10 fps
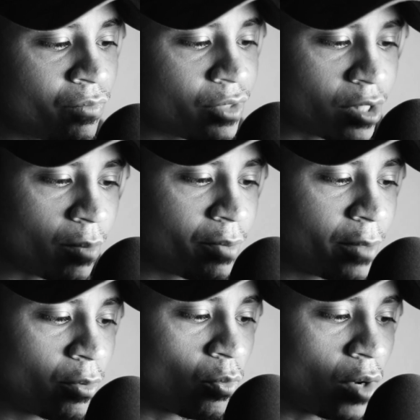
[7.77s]
Some
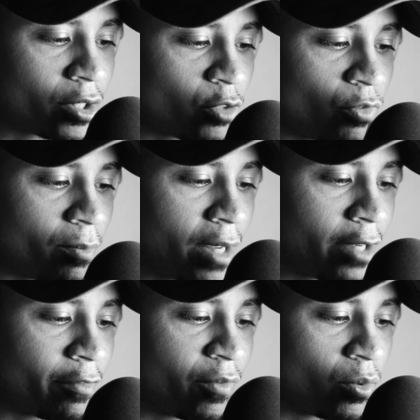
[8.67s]
people want to
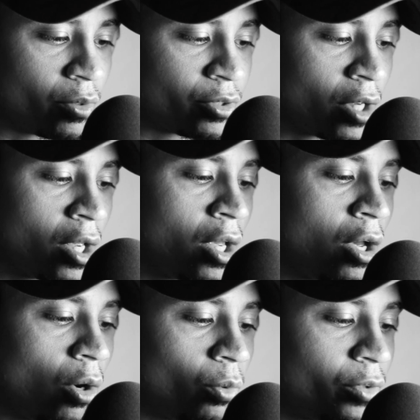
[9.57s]
remain fools
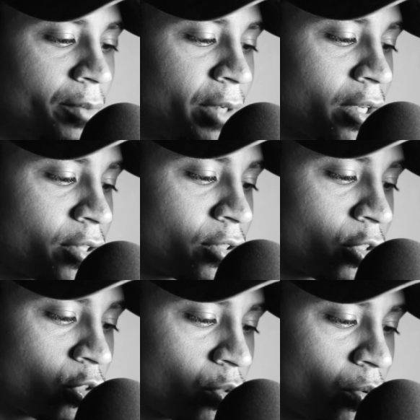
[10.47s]
only because the
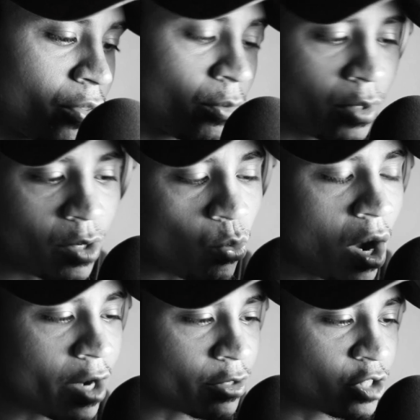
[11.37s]
truth
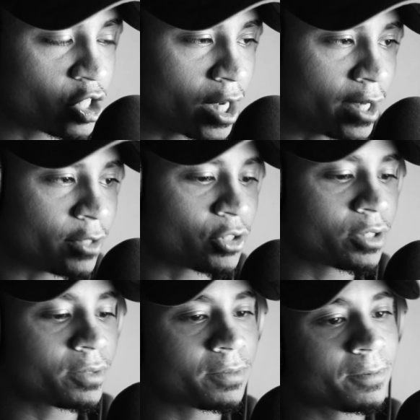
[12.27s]
requires change.